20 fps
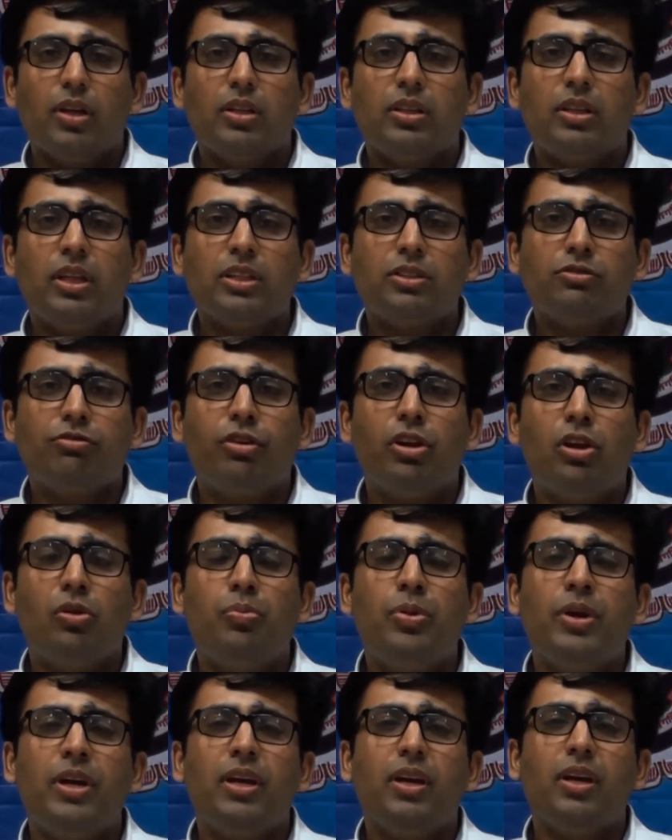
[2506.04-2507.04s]
This
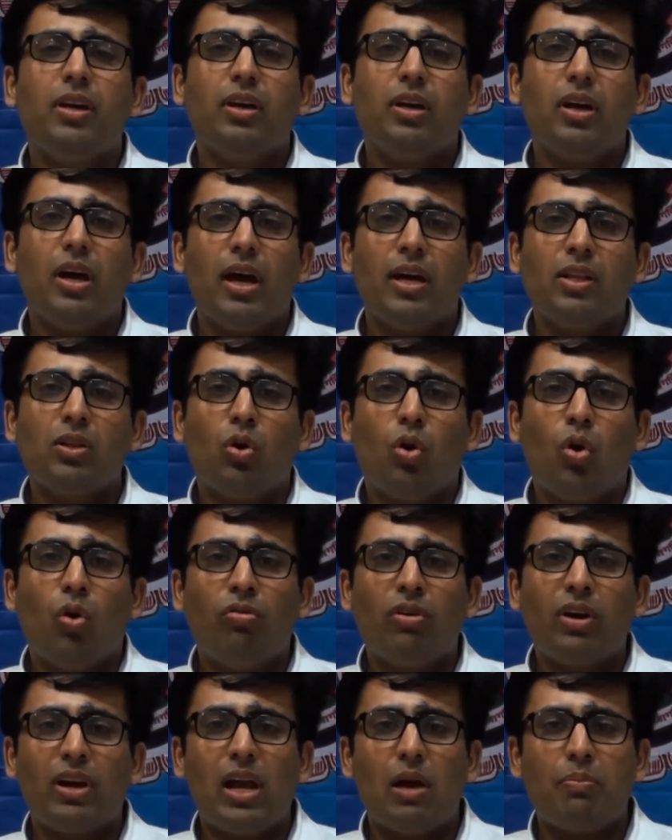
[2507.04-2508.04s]
will be an
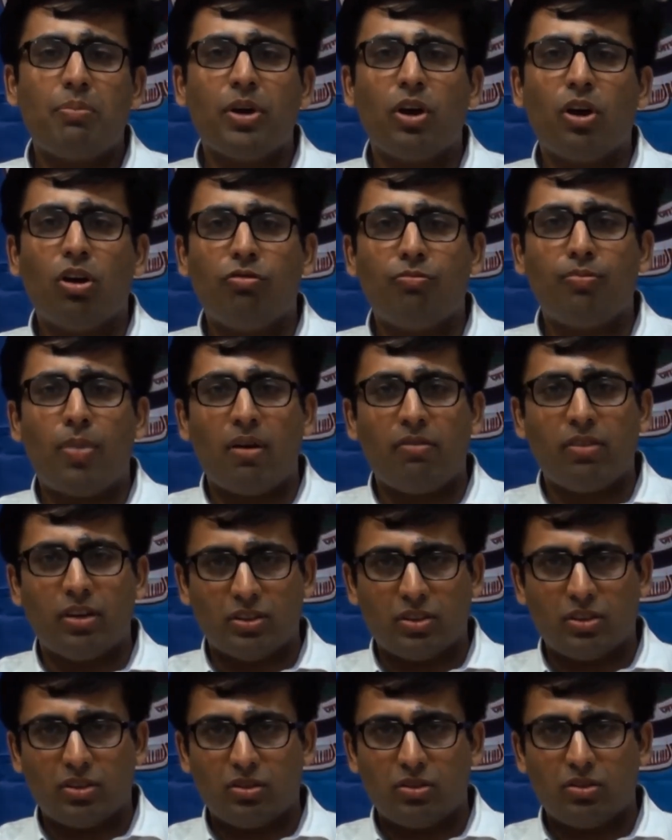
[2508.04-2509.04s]
overlapping of powers.